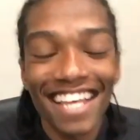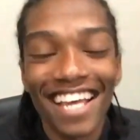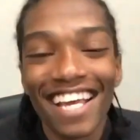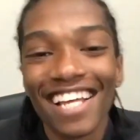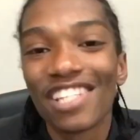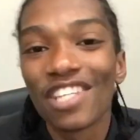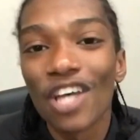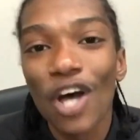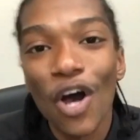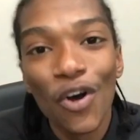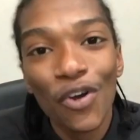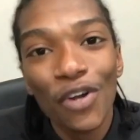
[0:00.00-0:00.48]

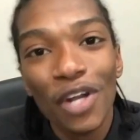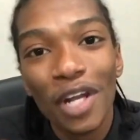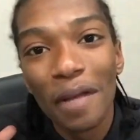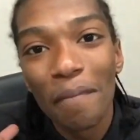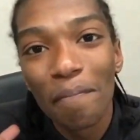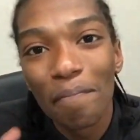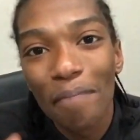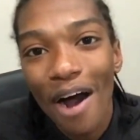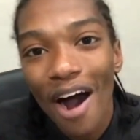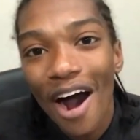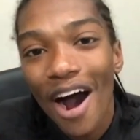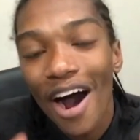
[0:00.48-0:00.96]
it's
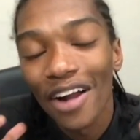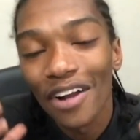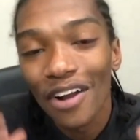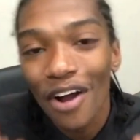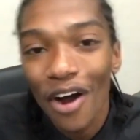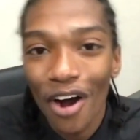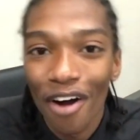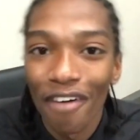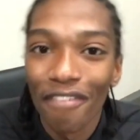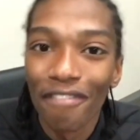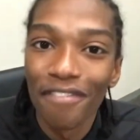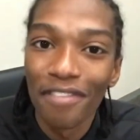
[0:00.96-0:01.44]
only part
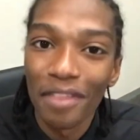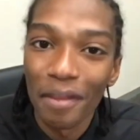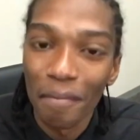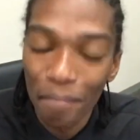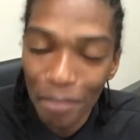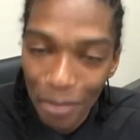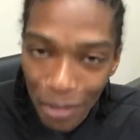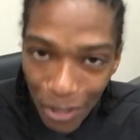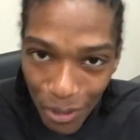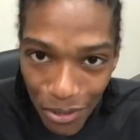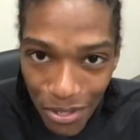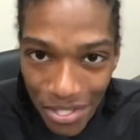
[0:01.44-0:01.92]
of the
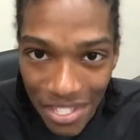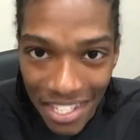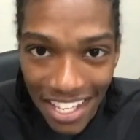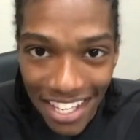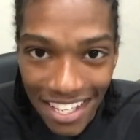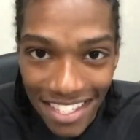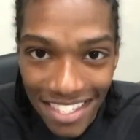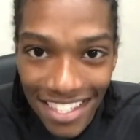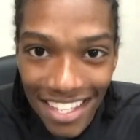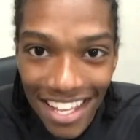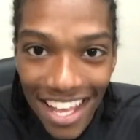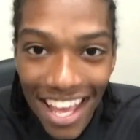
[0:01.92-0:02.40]

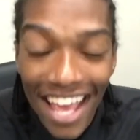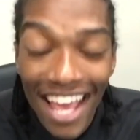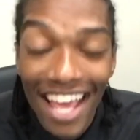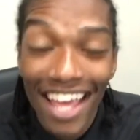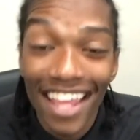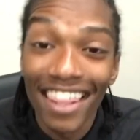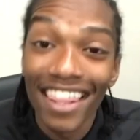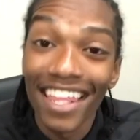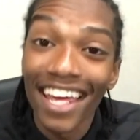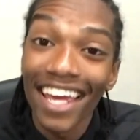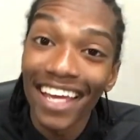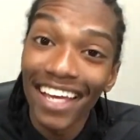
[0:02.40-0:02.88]
process.
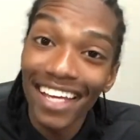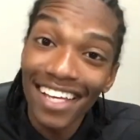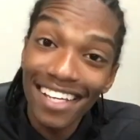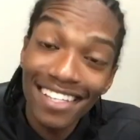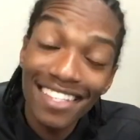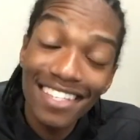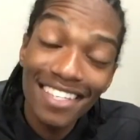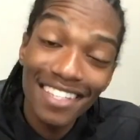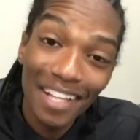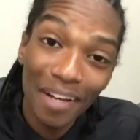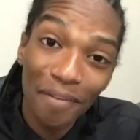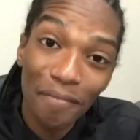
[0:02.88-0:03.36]
There is
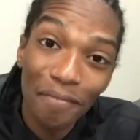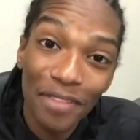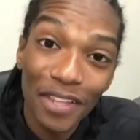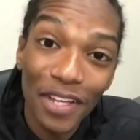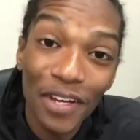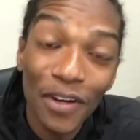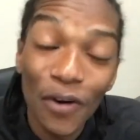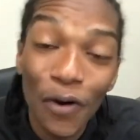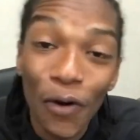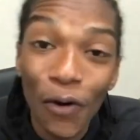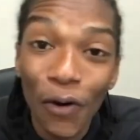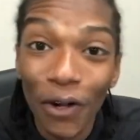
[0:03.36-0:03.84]

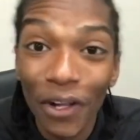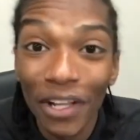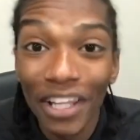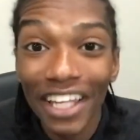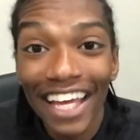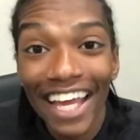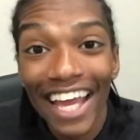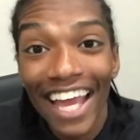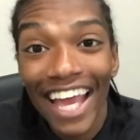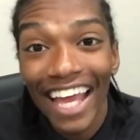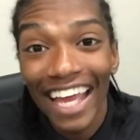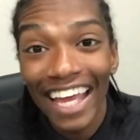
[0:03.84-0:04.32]
something called
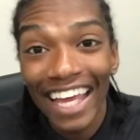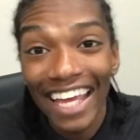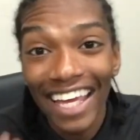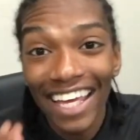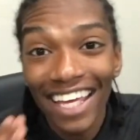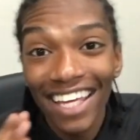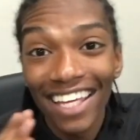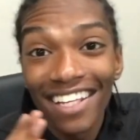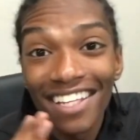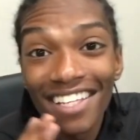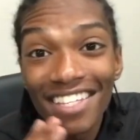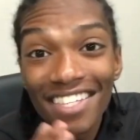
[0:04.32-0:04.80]

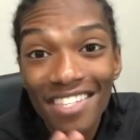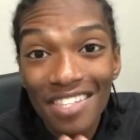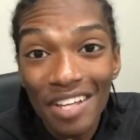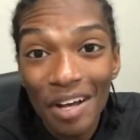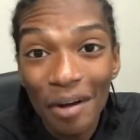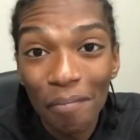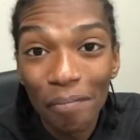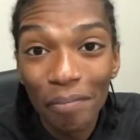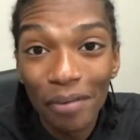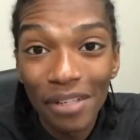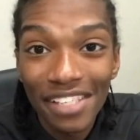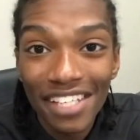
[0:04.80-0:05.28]

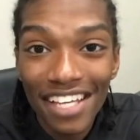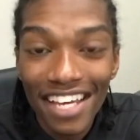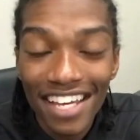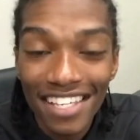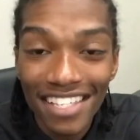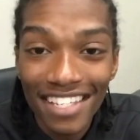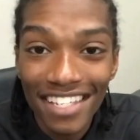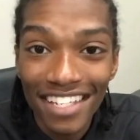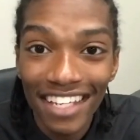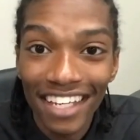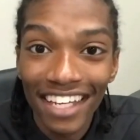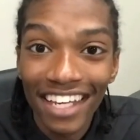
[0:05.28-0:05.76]
in-sample
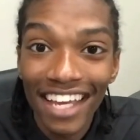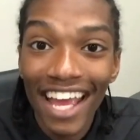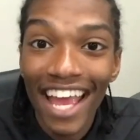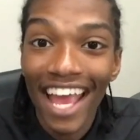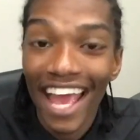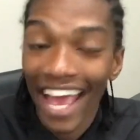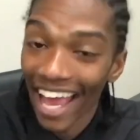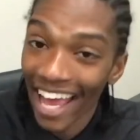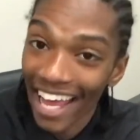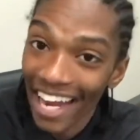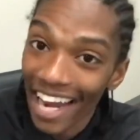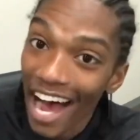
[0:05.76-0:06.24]
testing
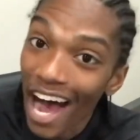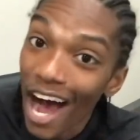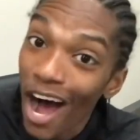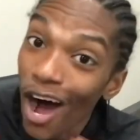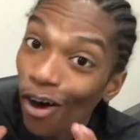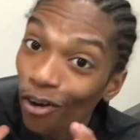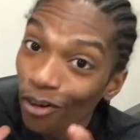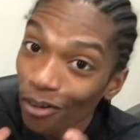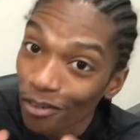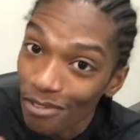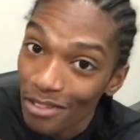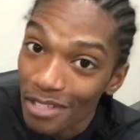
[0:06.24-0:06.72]
and
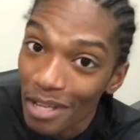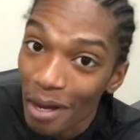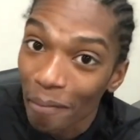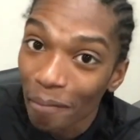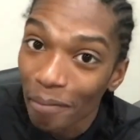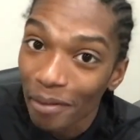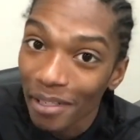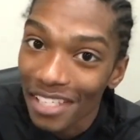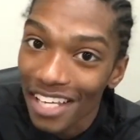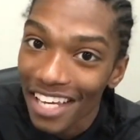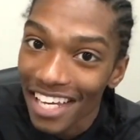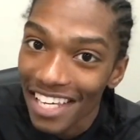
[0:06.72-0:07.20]

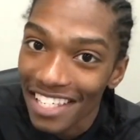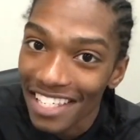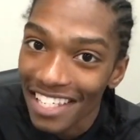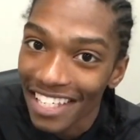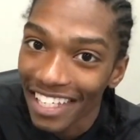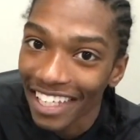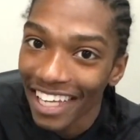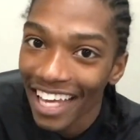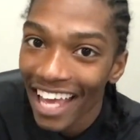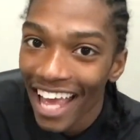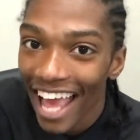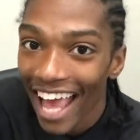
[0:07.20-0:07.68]
out-of-sample
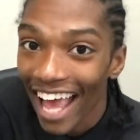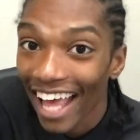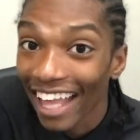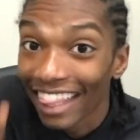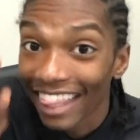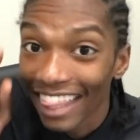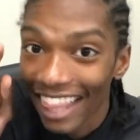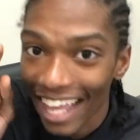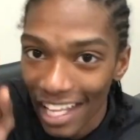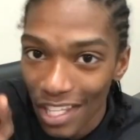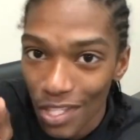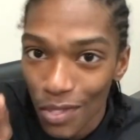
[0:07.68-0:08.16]
testing,
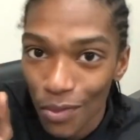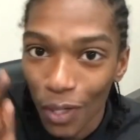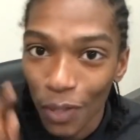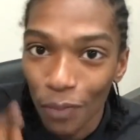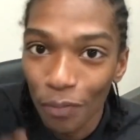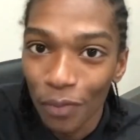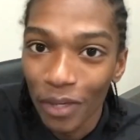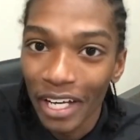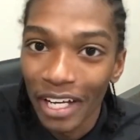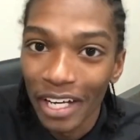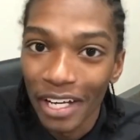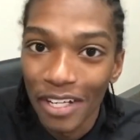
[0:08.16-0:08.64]
and that's what
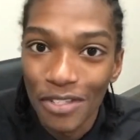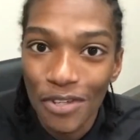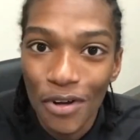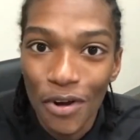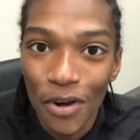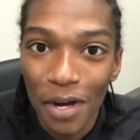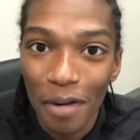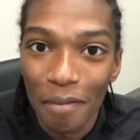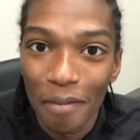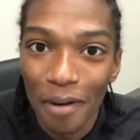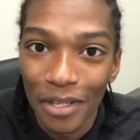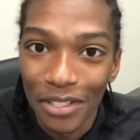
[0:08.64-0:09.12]
we're going to
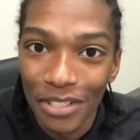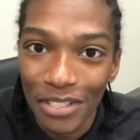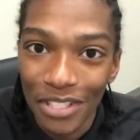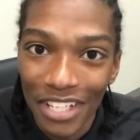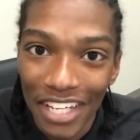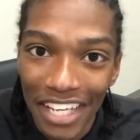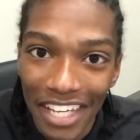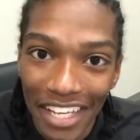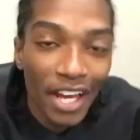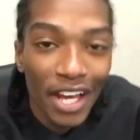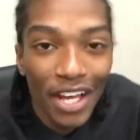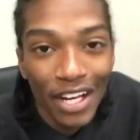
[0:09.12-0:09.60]
talk about
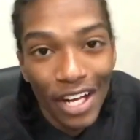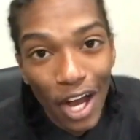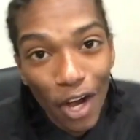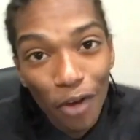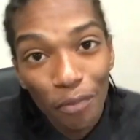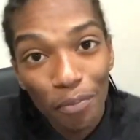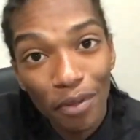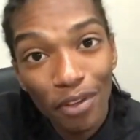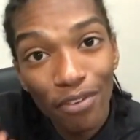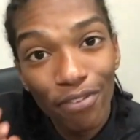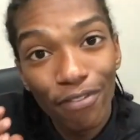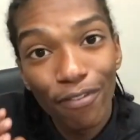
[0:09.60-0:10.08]
today. Now,
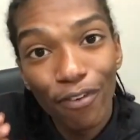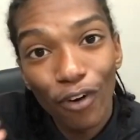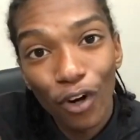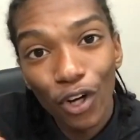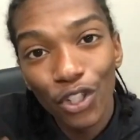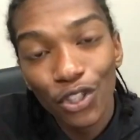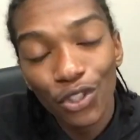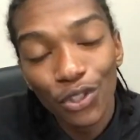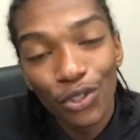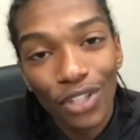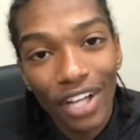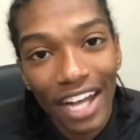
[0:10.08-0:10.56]
before
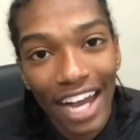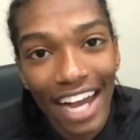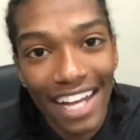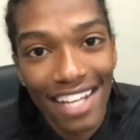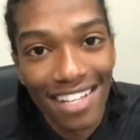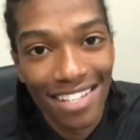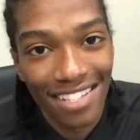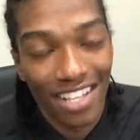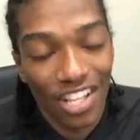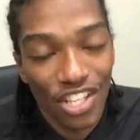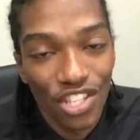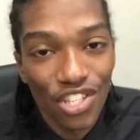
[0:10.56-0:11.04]
you
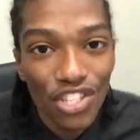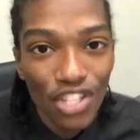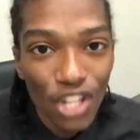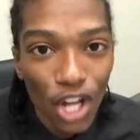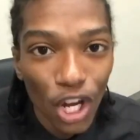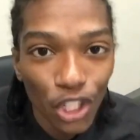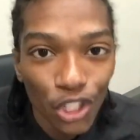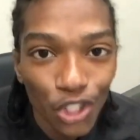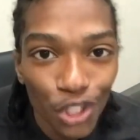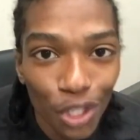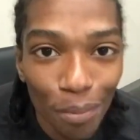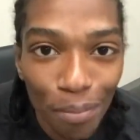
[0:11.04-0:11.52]
guys
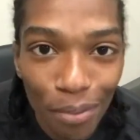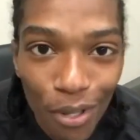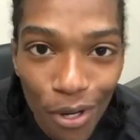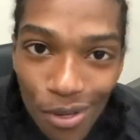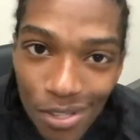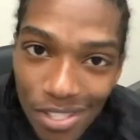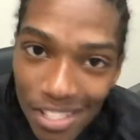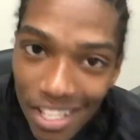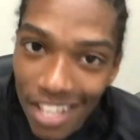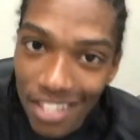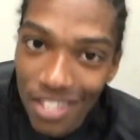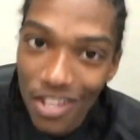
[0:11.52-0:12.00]
start your
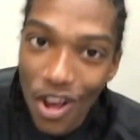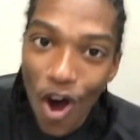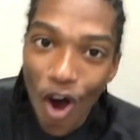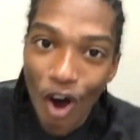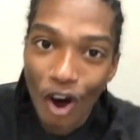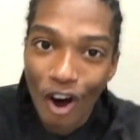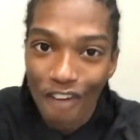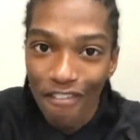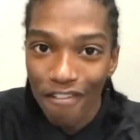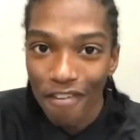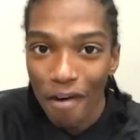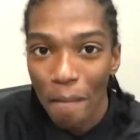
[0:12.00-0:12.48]
process
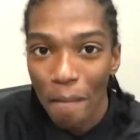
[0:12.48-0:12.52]
of